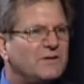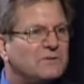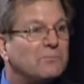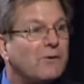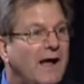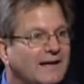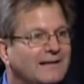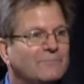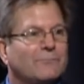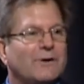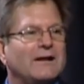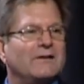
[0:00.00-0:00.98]
6 weeks
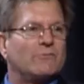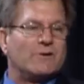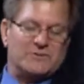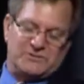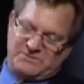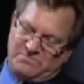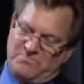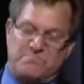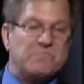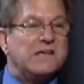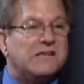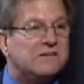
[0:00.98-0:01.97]
pregnant women
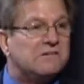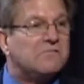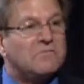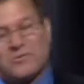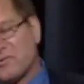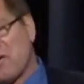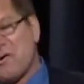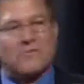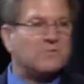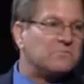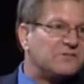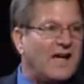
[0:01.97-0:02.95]
just beaten,
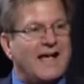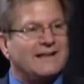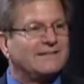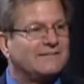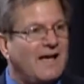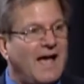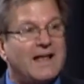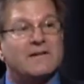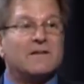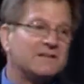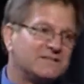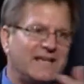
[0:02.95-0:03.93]
thrown from side to
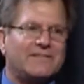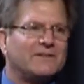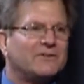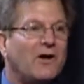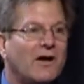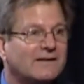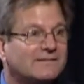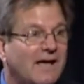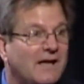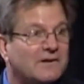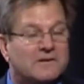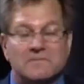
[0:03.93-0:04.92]
side, set the
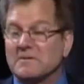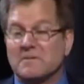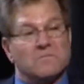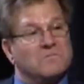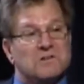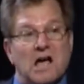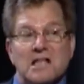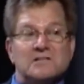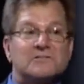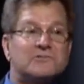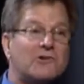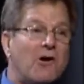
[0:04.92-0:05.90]
dogs on her,
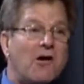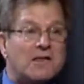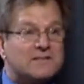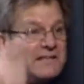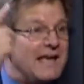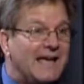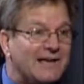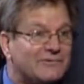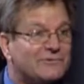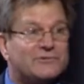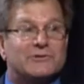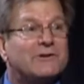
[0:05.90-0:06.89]
guns drawn,
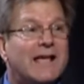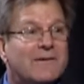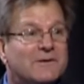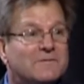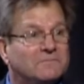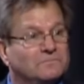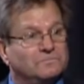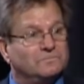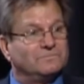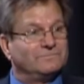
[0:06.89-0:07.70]
tasers, you name it.